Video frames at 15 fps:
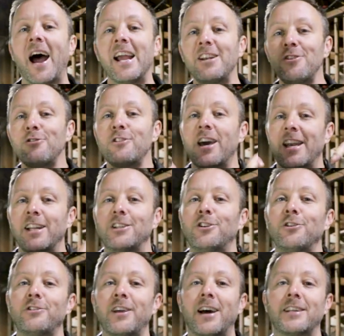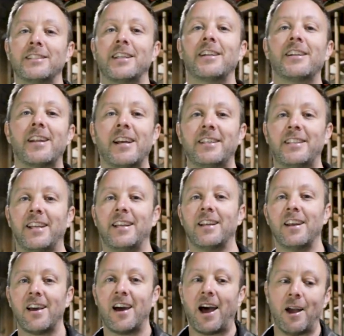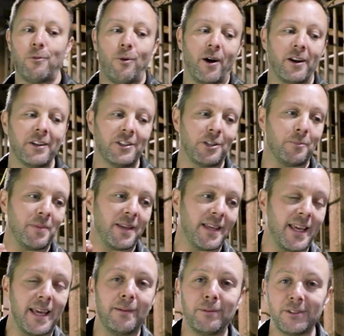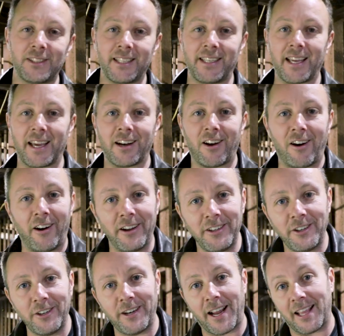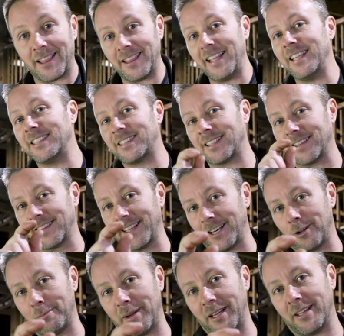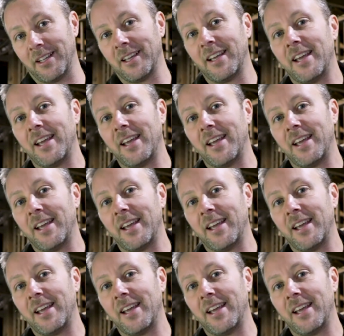I knew that in 2019, I wanted to be able to get on her at least a little bit.